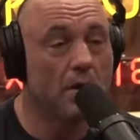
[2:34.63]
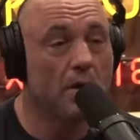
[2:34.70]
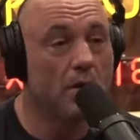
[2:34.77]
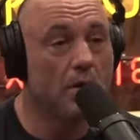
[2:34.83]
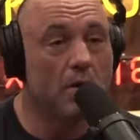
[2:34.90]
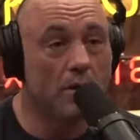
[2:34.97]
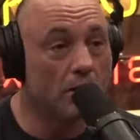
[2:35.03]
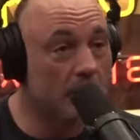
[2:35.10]

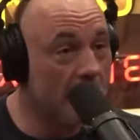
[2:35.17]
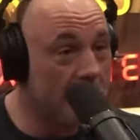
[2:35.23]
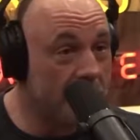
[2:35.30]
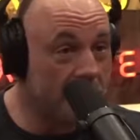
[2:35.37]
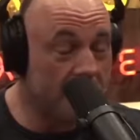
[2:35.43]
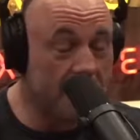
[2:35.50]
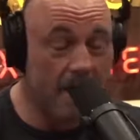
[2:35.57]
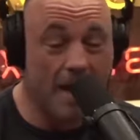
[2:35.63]
hooked behind
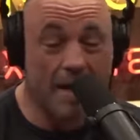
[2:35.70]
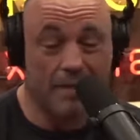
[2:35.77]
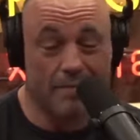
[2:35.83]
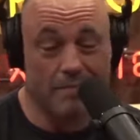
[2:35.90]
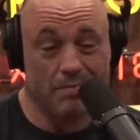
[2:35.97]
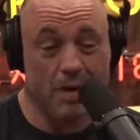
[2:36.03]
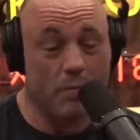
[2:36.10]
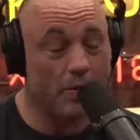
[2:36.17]
the scenes. I
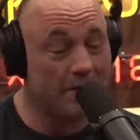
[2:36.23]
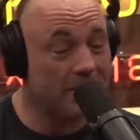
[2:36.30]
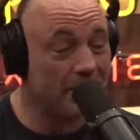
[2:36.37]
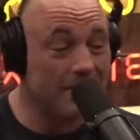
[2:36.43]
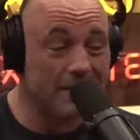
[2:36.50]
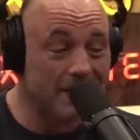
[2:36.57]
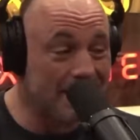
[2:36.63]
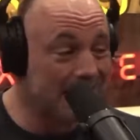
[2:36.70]
went there
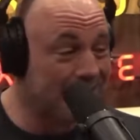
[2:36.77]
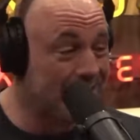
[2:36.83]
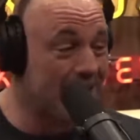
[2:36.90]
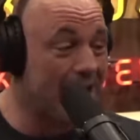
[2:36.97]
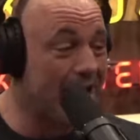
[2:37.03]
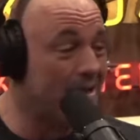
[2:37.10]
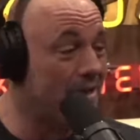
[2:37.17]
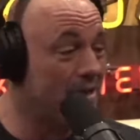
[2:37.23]
the next
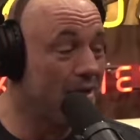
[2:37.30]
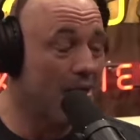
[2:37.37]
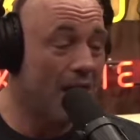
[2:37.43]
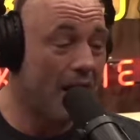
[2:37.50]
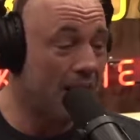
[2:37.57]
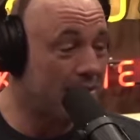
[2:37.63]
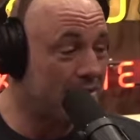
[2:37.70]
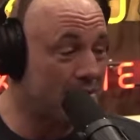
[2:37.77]
day.
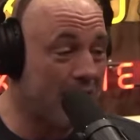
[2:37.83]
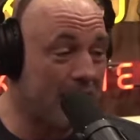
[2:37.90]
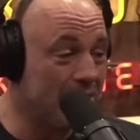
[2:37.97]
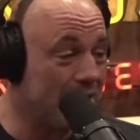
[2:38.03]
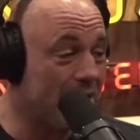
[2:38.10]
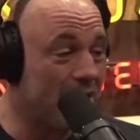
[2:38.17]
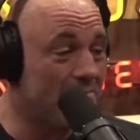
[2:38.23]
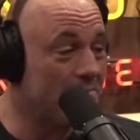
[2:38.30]
I
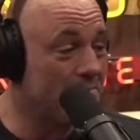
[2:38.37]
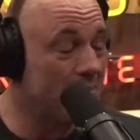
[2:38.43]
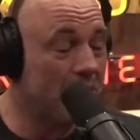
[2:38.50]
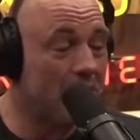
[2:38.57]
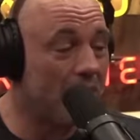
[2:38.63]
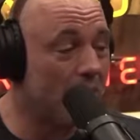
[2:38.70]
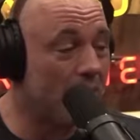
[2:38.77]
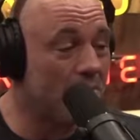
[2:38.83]
signed up,
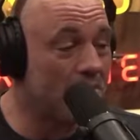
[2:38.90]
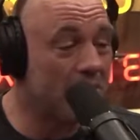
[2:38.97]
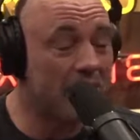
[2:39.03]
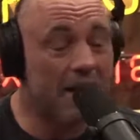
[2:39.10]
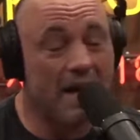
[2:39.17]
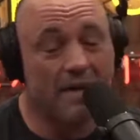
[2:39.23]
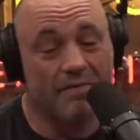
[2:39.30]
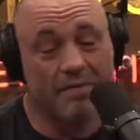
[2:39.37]
and I was
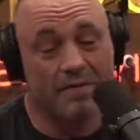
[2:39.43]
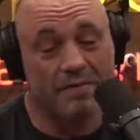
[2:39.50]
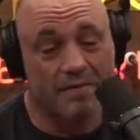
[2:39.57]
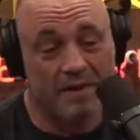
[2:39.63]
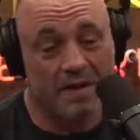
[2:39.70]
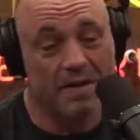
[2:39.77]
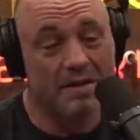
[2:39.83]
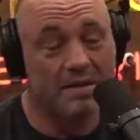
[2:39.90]
there every
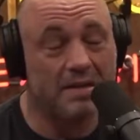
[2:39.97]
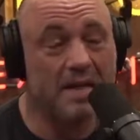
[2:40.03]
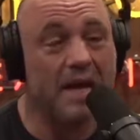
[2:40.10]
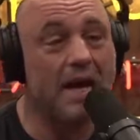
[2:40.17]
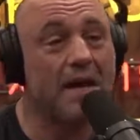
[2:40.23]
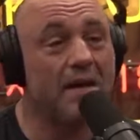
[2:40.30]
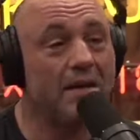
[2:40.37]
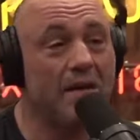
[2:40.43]
fucking
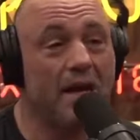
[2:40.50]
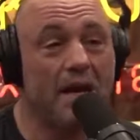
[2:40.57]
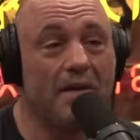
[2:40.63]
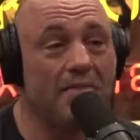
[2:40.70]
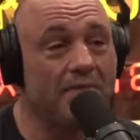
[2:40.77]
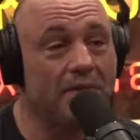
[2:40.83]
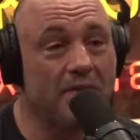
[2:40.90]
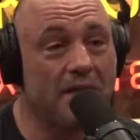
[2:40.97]
day,
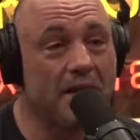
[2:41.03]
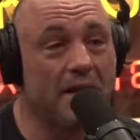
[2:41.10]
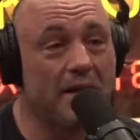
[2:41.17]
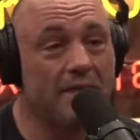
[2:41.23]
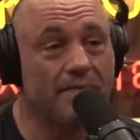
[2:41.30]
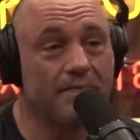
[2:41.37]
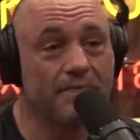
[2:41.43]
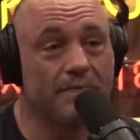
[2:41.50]
every
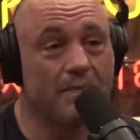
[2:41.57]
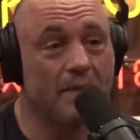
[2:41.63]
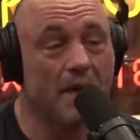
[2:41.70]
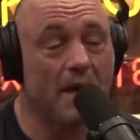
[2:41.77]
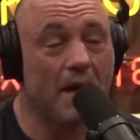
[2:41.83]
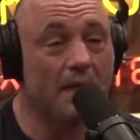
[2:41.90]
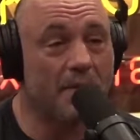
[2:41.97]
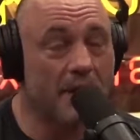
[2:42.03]
day.
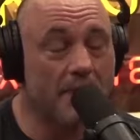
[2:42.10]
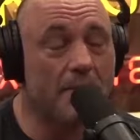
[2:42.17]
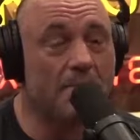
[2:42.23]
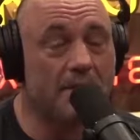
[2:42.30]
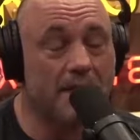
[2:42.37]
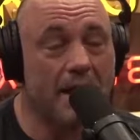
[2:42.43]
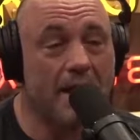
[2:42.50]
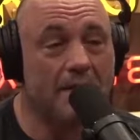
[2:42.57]
Yeah, I became
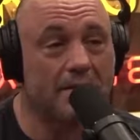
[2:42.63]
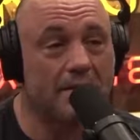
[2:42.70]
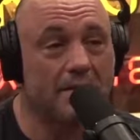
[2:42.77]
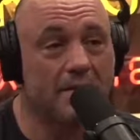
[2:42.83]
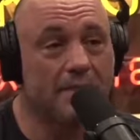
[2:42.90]
obsessed.